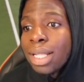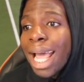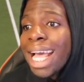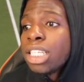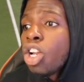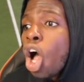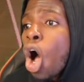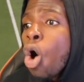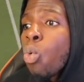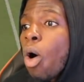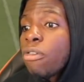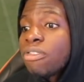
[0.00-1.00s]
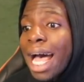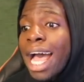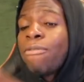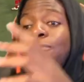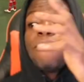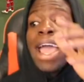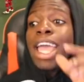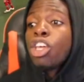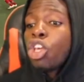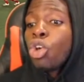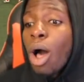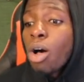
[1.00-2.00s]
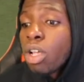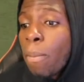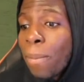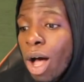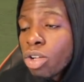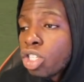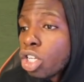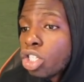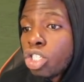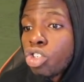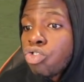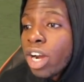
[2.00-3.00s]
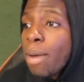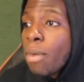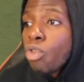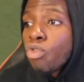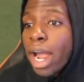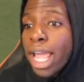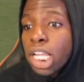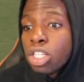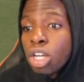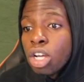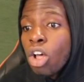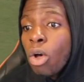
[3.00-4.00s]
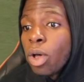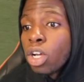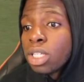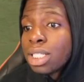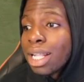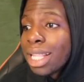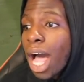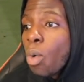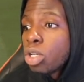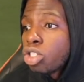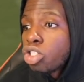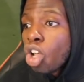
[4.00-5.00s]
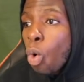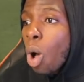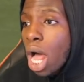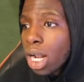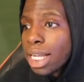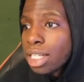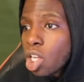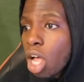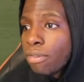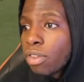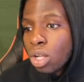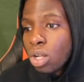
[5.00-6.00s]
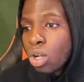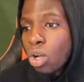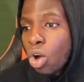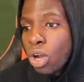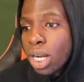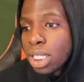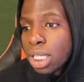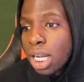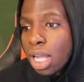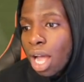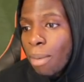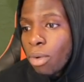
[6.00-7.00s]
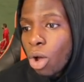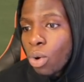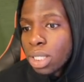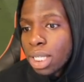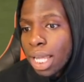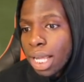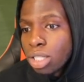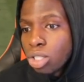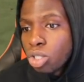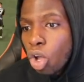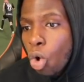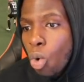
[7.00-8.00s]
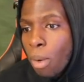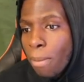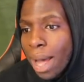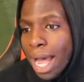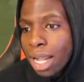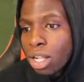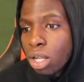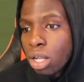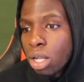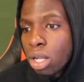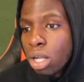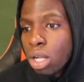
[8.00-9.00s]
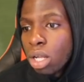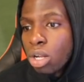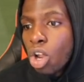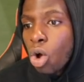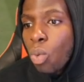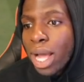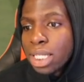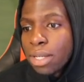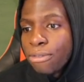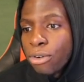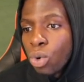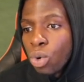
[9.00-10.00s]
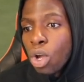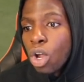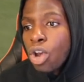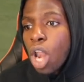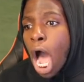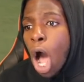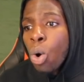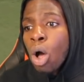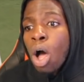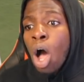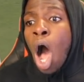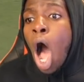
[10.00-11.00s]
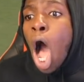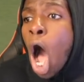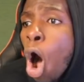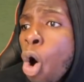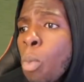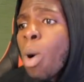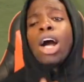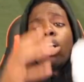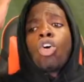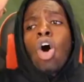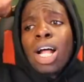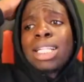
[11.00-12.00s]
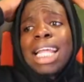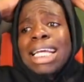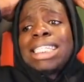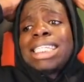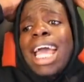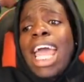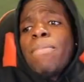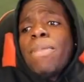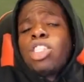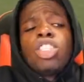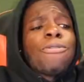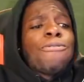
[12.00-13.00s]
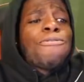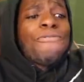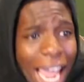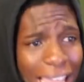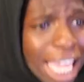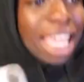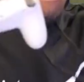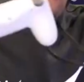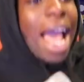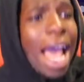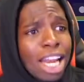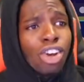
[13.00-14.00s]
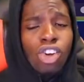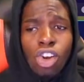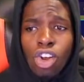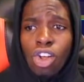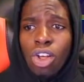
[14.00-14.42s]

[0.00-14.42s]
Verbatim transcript: There's no offside. Thank you. I was about to scream and rage because that was so undeserved. Honestly, I'm going to get so mad. No ways he threw. No! Oh my god, this game is just fake, man!